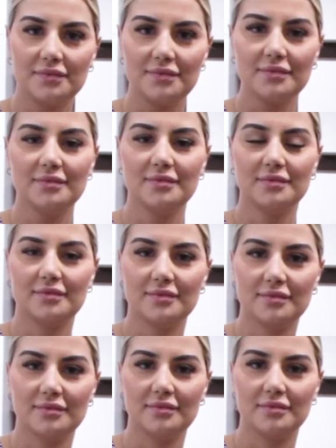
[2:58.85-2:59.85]

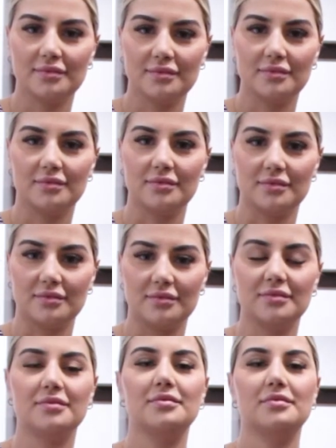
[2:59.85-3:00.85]

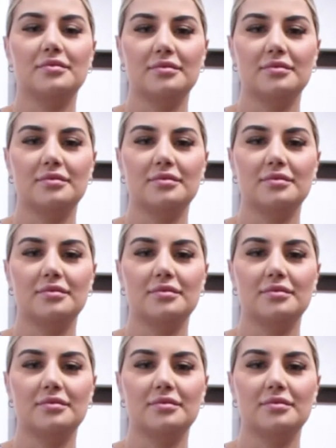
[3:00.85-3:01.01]
No words are spoken by the person on screen.